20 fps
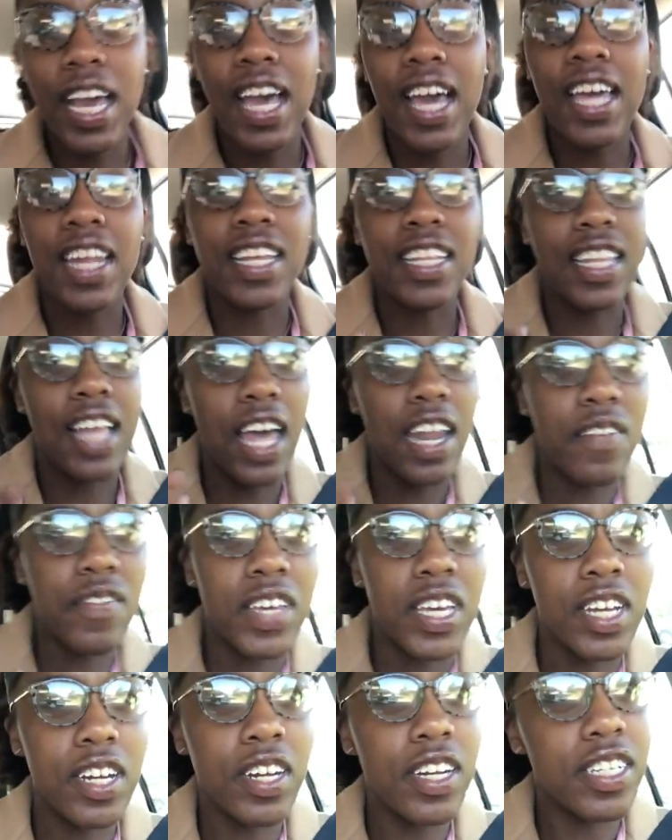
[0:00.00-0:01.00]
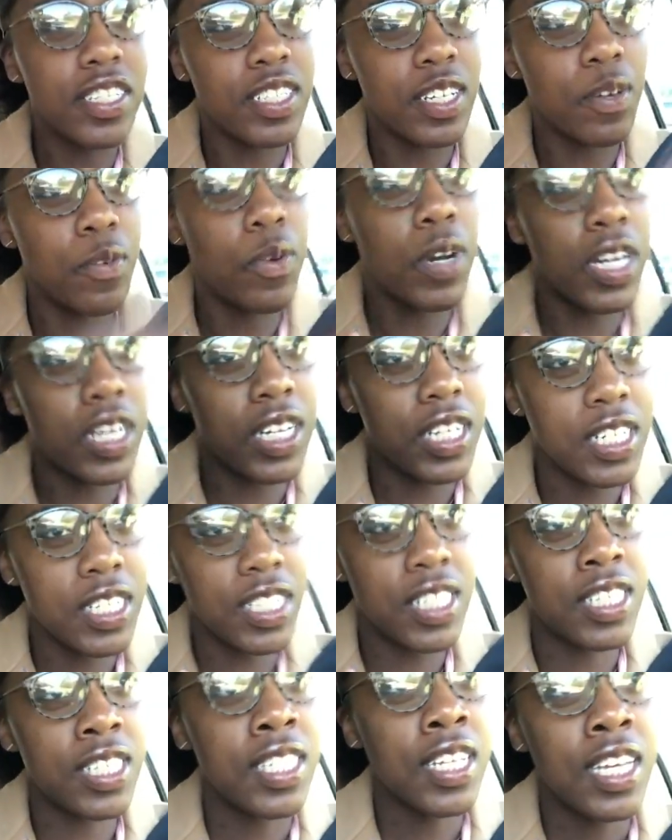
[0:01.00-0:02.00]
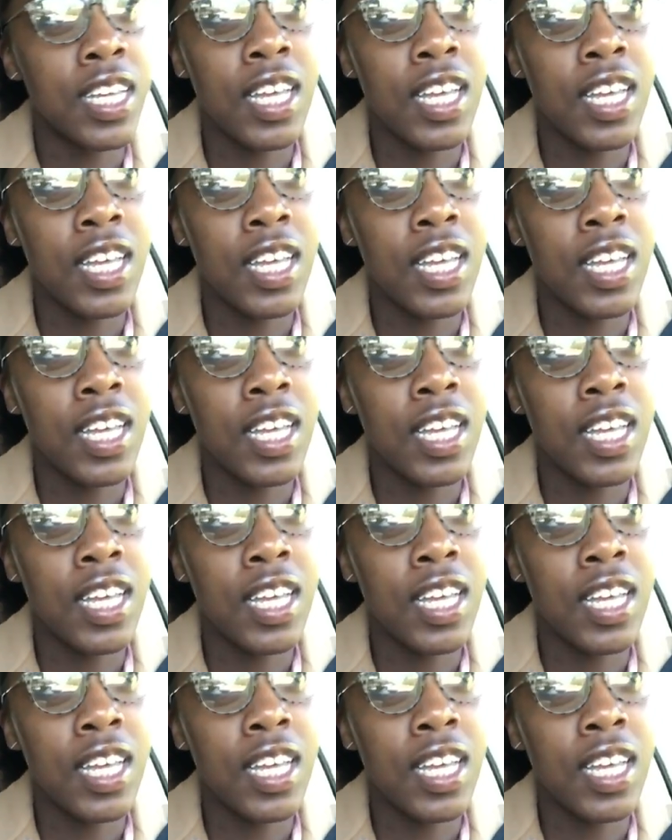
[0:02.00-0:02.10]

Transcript: I had a lot of encouraging words.